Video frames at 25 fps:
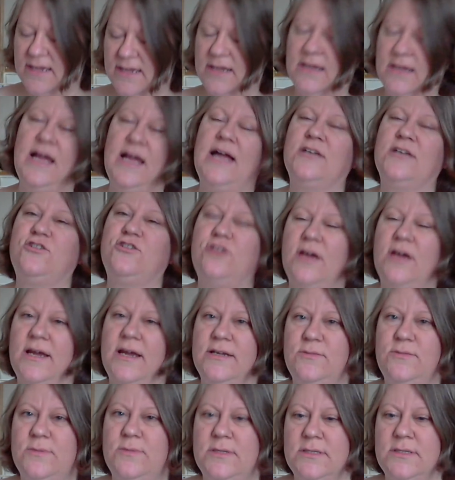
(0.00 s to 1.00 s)
I
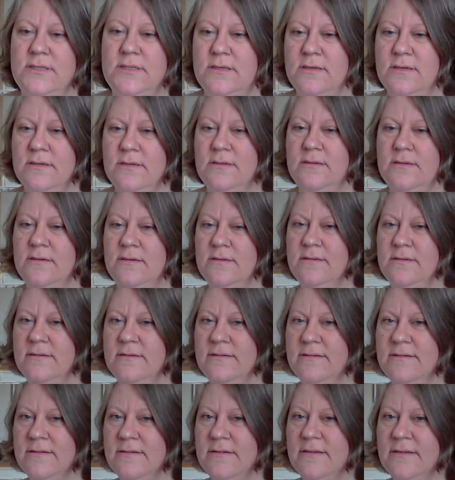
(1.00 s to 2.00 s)
tried with
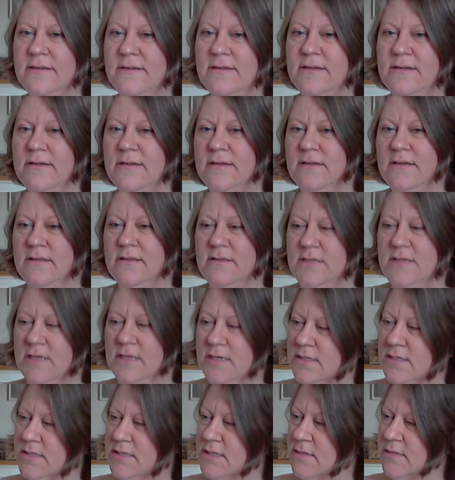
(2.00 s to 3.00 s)

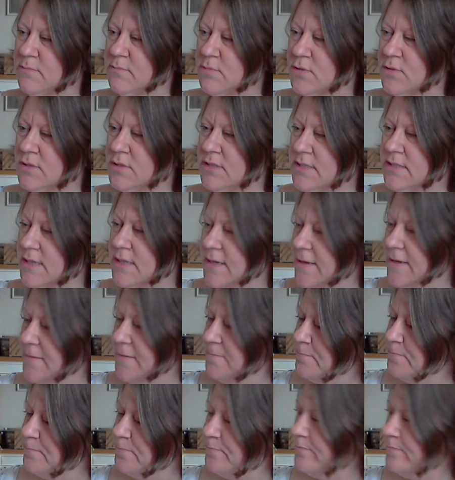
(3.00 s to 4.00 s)
this, but um,